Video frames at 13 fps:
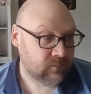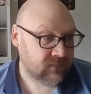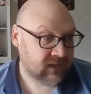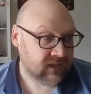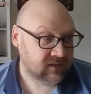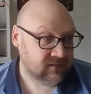
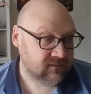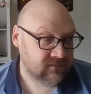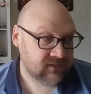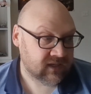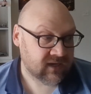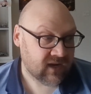like
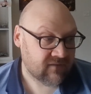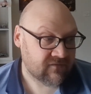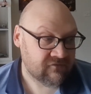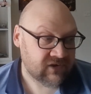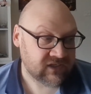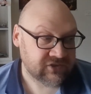you can have
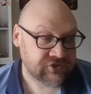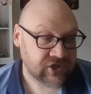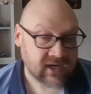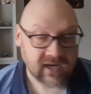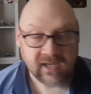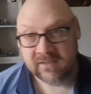a Razor
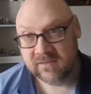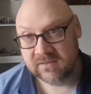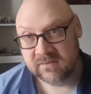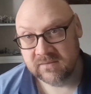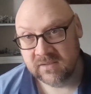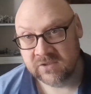Shark and
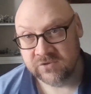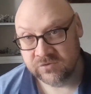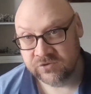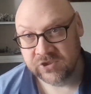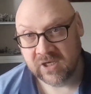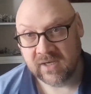a
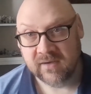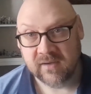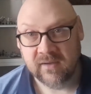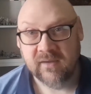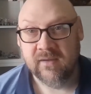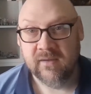Sun Shark
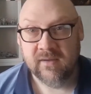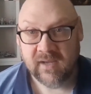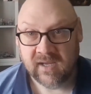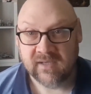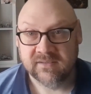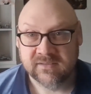
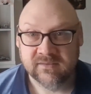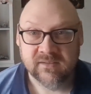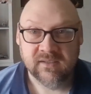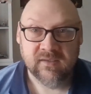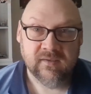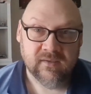as
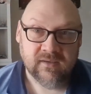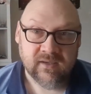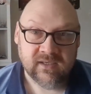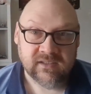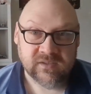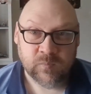
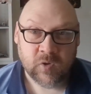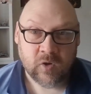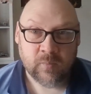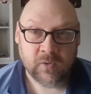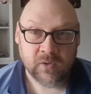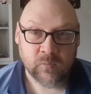a
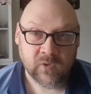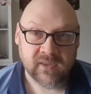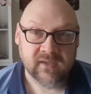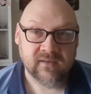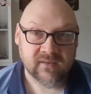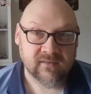support point
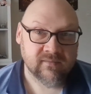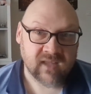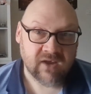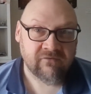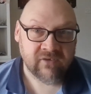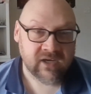within
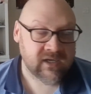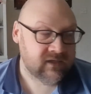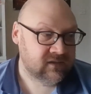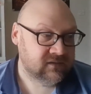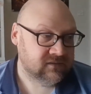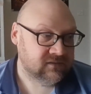that
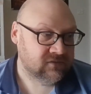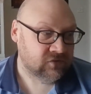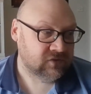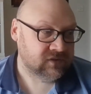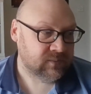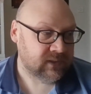radius,
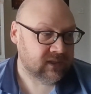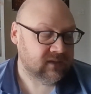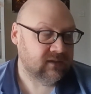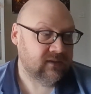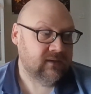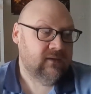so to speak.
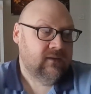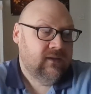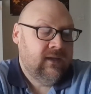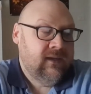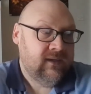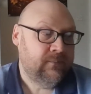
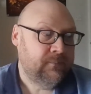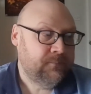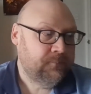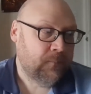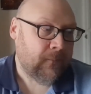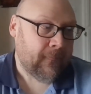So
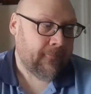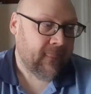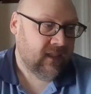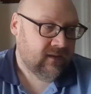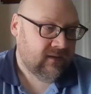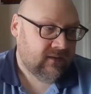
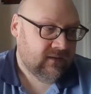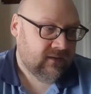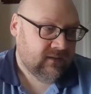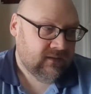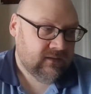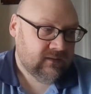
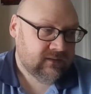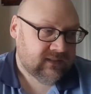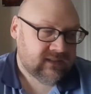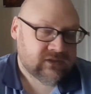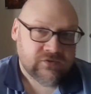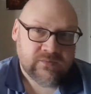
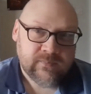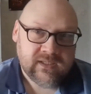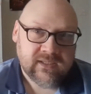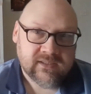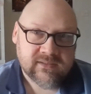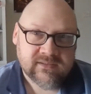it doesn't
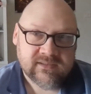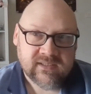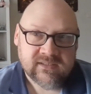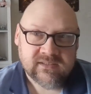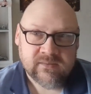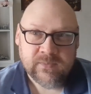make
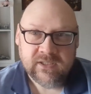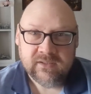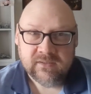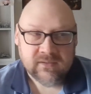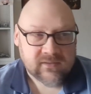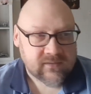sense to me
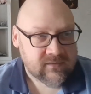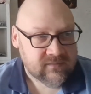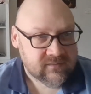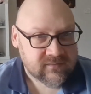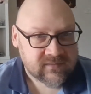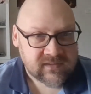that,
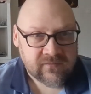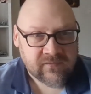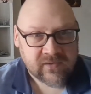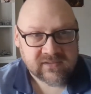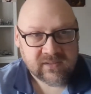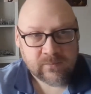say
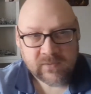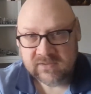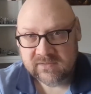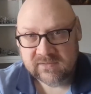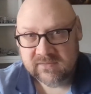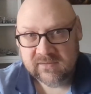for example,
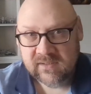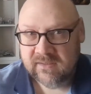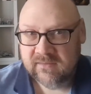there's